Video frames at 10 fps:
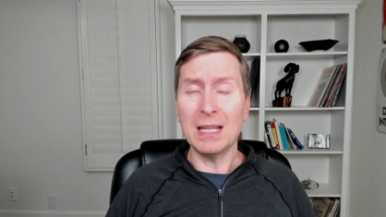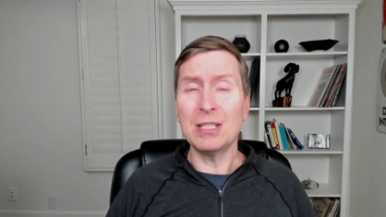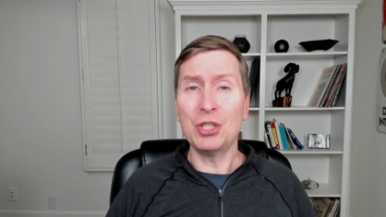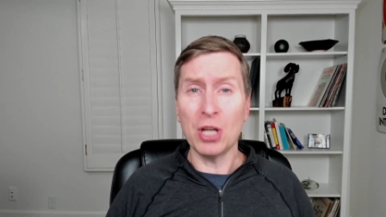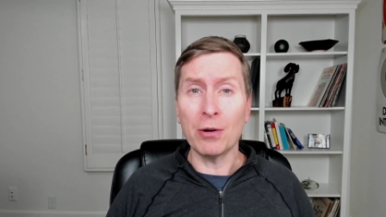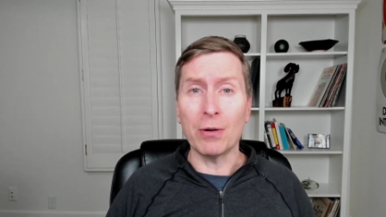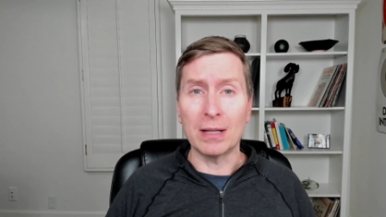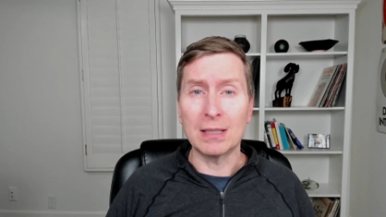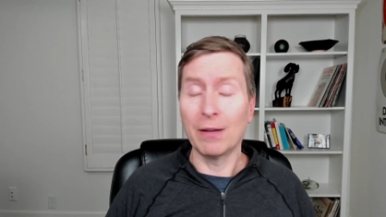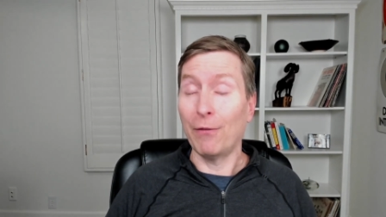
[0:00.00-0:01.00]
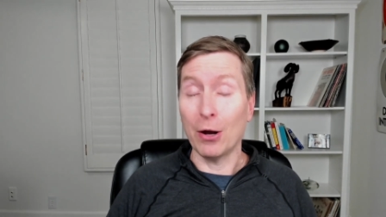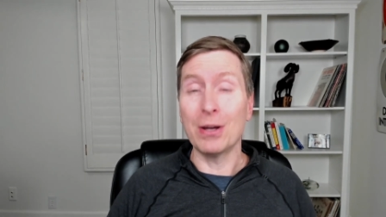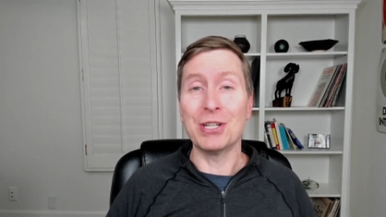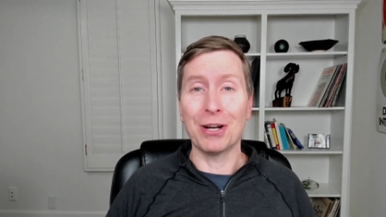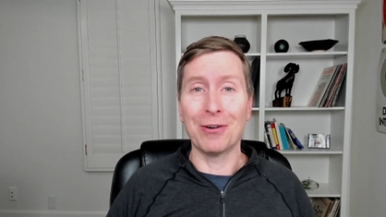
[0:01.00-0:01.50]
generous, very
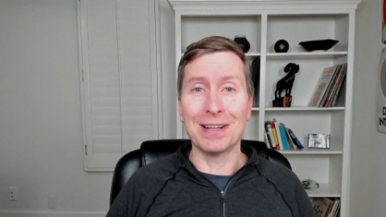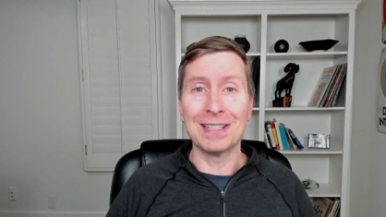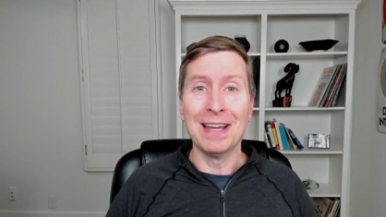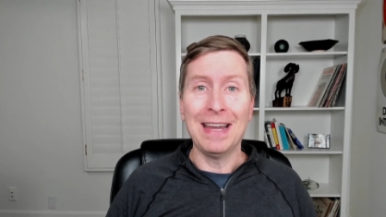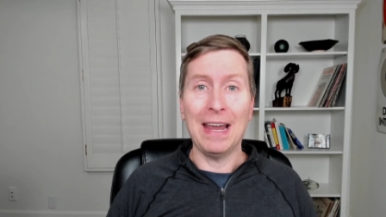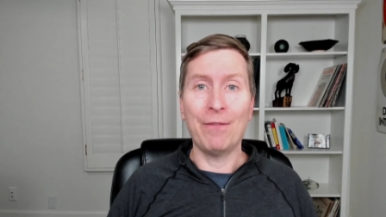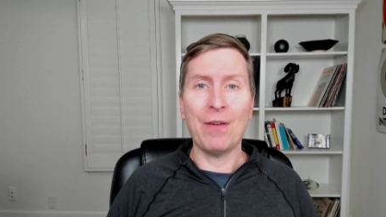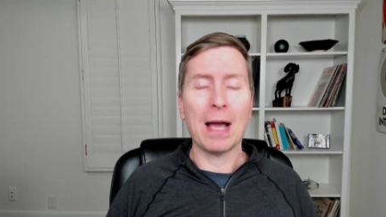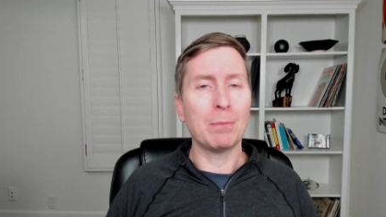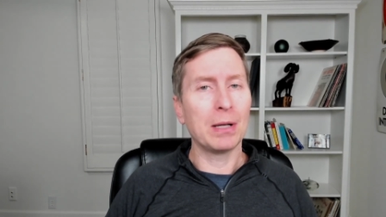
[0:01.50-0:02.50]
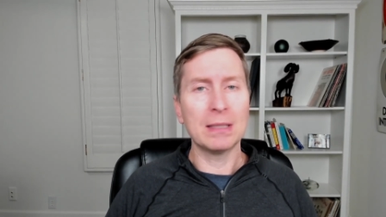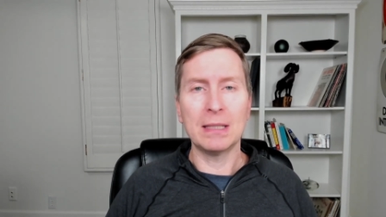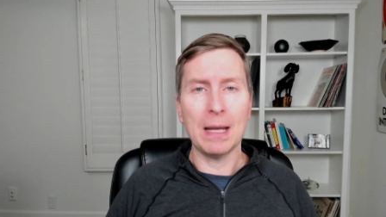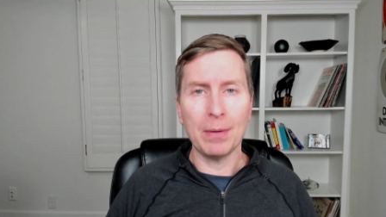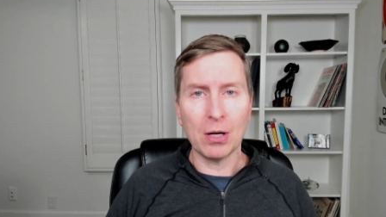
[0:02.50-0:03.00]
generous. In fact, because a
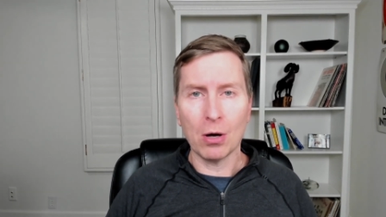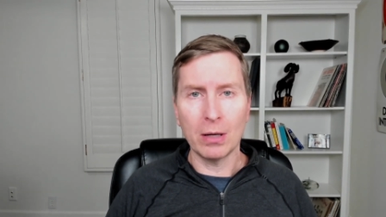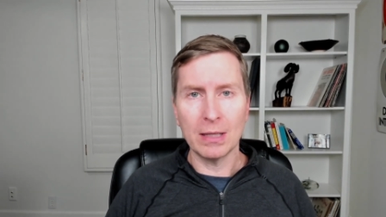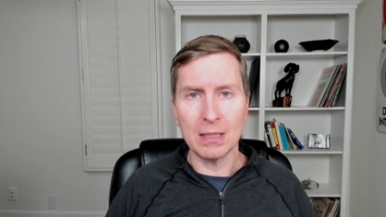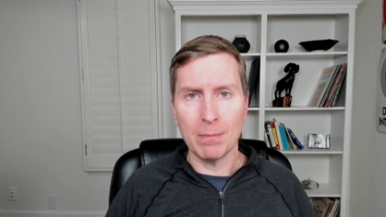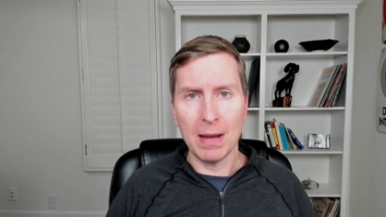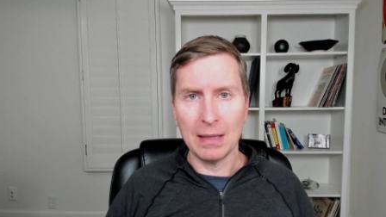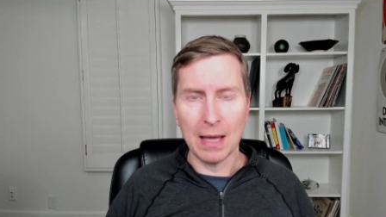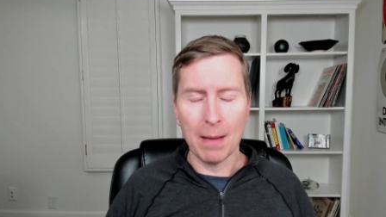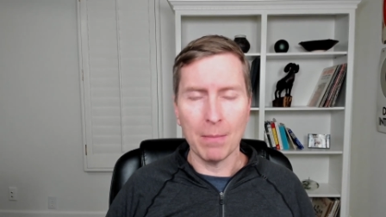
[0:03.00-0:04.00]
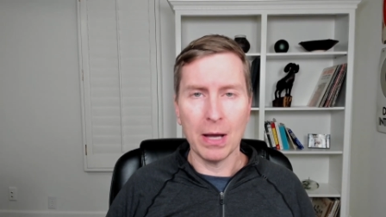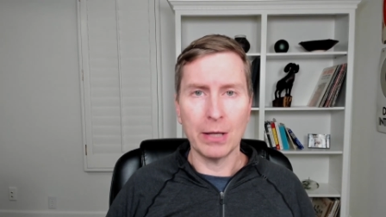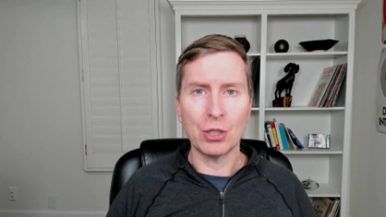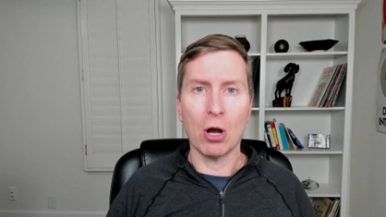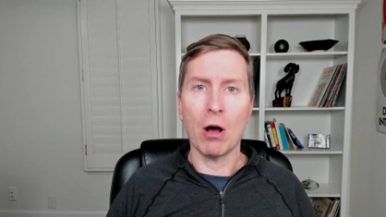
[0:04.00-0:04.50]
debit card doesn't make that
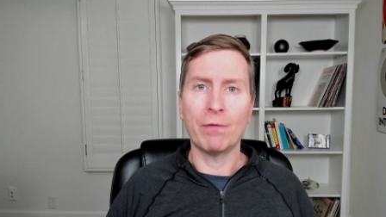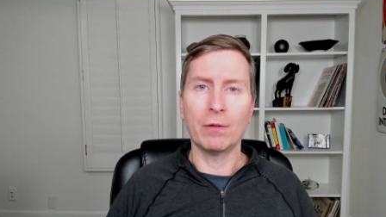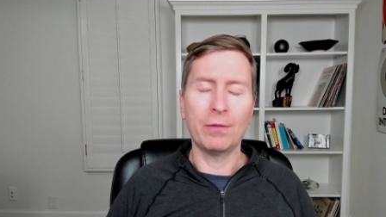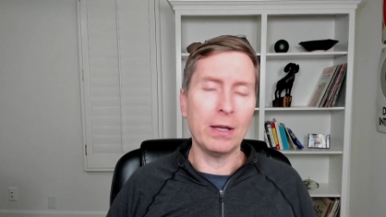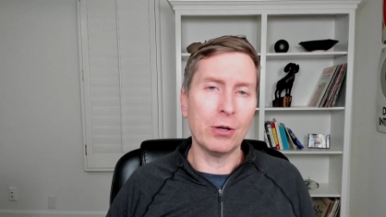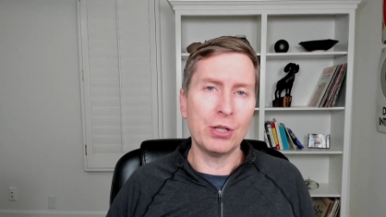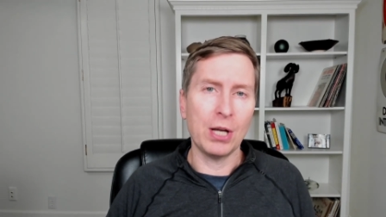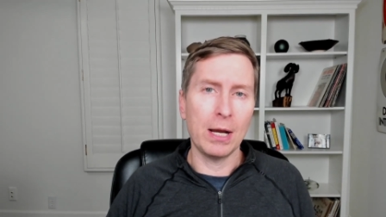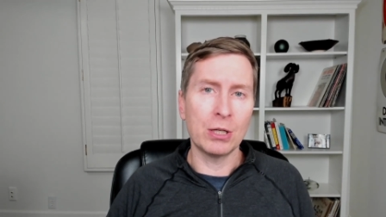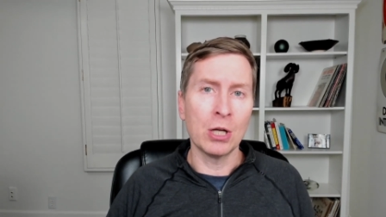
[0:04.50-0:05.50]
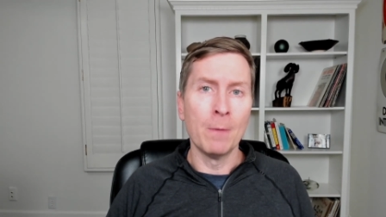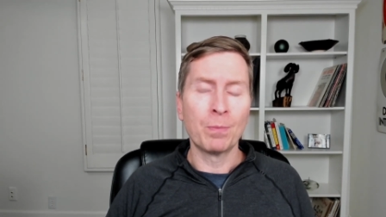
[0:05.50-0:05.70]
much off of interchange.